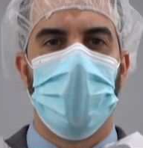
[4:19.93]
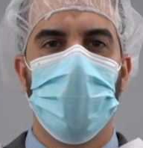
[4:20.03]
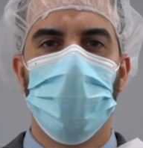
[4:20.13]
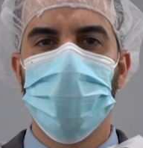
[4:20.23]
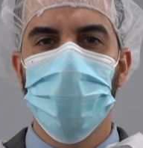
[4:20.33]
I
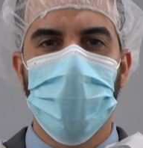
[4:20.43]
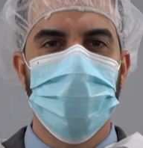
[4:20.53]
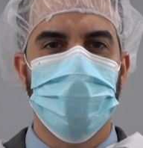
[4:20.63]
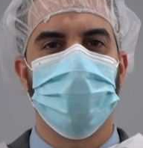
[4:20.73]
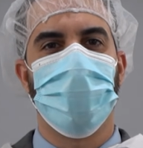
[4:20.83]
hope you
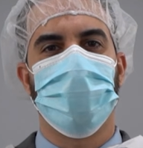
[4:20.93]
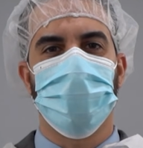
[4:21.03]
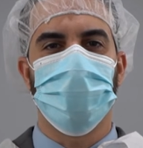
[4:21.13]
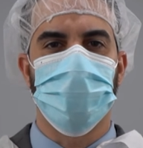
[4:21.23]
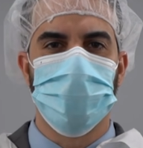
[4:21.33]
guys have liked
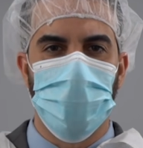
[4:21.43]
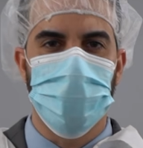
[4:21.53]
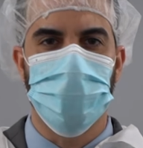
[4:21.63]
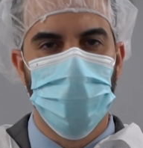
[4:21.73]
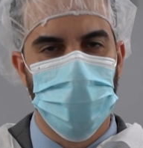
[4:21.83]
the
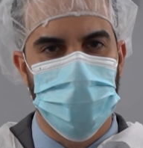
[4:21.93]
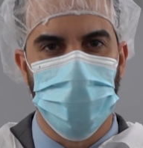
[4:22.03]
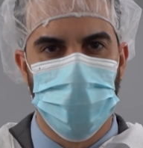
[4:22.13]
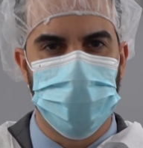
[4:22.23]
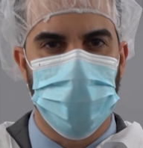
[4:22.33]
small tour
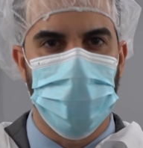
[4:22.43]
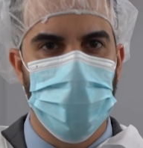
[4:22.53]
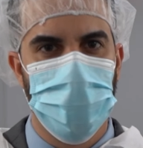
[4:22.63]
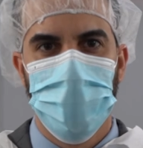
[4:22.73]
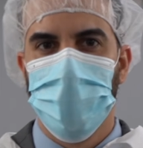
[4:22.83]
so
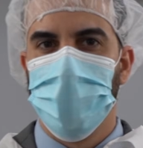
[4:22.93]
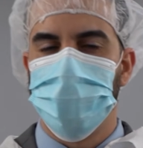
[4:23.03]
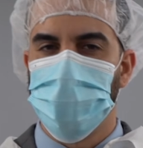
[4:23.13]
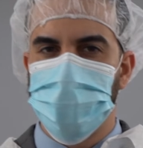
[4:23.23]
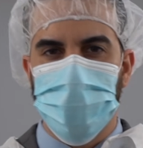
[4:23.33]
far,
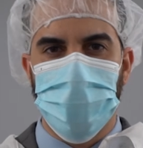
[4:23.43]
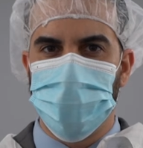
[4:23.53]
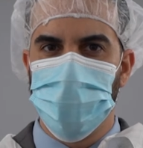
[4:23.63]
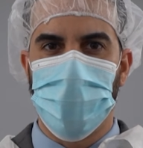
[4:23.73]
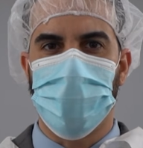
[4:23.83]
just to
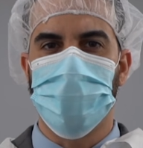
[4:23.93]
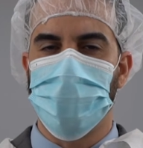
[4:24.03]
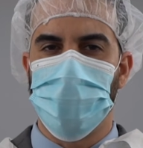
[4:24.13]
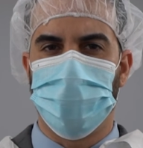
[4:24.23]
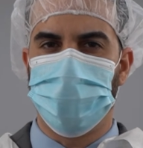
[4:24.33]
give you, like I
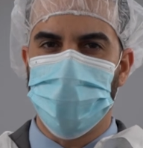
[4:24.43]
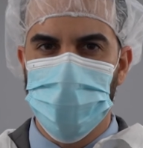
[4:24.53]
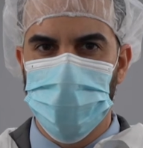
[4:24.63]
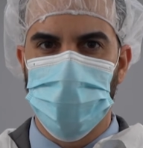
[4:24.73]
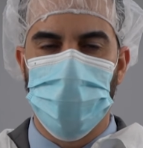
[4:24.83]
said, a
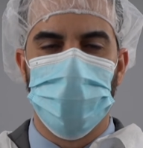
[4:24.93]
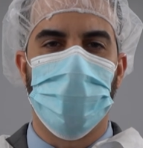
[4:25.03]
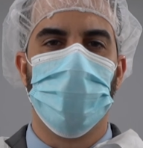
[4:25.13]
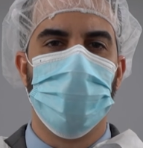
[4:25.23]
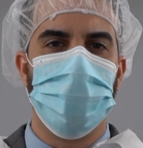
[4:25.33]
feel of
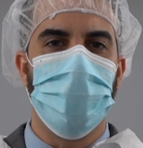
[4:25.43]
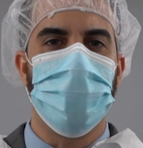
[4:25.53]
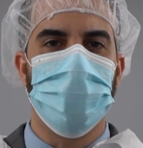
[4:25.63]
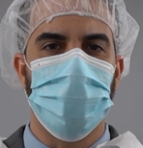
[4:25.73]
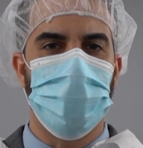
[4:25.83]
what it would be
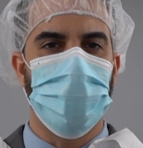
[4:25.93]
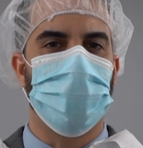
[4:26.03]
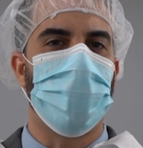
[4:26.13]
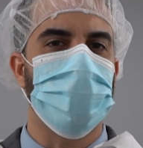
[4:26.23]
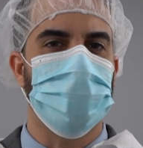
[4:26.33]
to
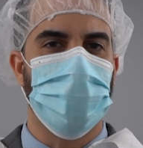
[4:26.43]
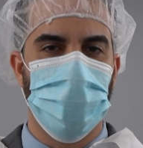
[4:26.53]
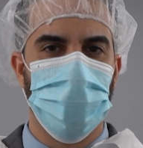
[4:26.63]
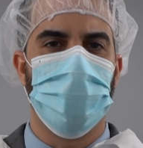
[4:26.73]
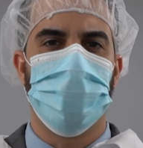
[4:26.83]
manufacture
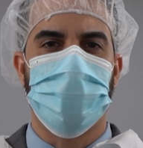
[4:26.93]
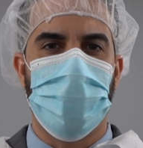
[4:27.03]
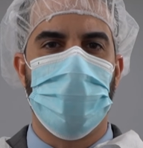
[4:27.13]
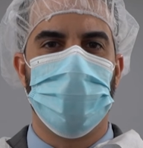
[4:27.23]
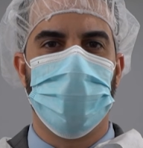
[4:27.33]
here with us at
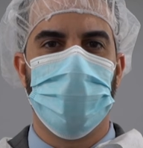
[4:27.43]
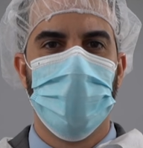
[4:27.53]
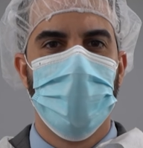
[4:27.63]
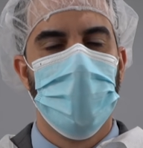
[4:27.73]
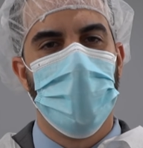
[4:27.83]
Alfa.
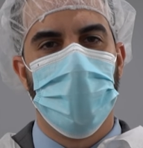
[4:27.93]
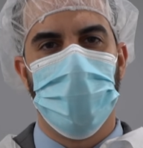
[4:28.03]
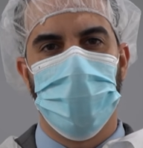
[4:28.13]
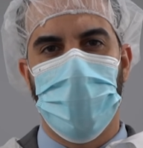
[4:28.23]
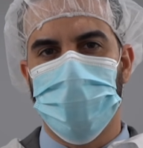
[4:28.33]

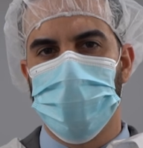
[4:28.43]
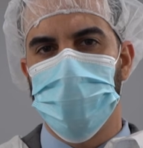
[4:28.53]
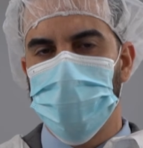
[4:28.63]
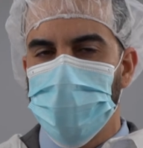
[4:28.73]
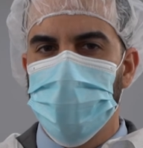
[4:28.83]
Like the
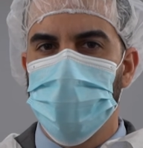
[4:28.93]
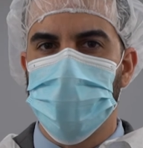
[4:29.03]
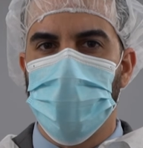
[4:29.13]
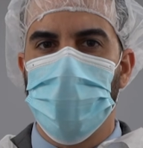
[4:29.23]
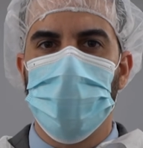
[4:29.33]
machine you
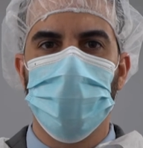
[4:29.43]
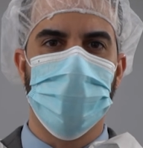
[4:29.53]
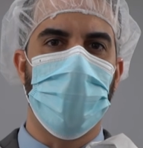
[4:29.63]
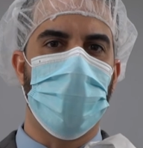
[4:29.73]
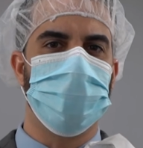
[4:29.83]
saw,
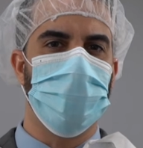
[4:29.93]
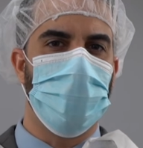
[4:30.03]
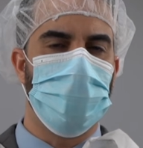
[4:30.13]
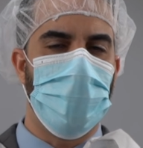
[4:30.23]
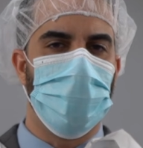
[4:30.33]
we have
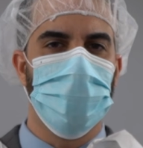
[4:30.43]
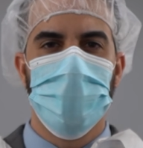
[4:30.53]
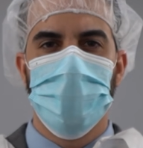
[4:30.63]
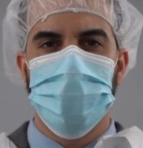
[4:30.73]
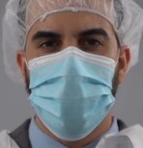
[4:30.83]

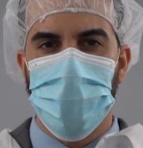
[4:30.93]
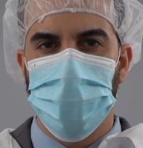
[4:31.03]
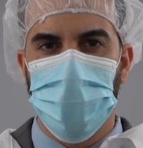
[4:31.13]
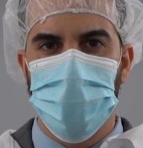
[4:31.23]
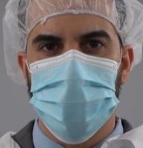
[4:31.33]
about 10
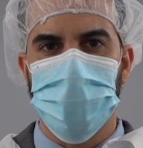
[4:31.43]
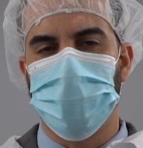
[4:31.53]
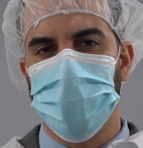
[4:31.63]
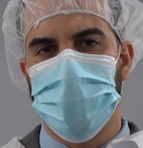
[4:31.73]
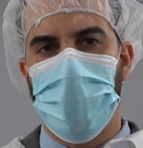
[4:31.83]
others
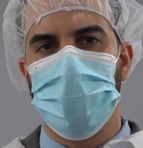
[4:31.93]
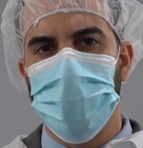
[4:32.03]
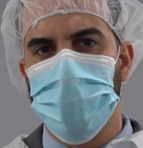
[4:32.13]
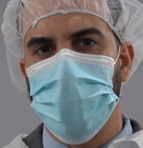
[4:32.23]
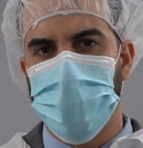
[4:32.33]
for
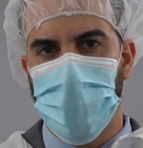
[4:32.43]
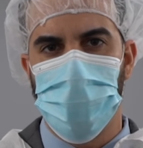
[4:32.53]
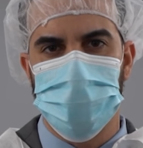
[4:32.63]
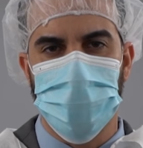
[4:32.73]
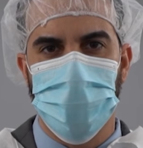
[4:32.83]
tableting and
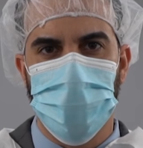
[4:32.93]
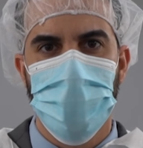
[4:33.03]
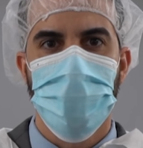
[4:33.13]
capsuling.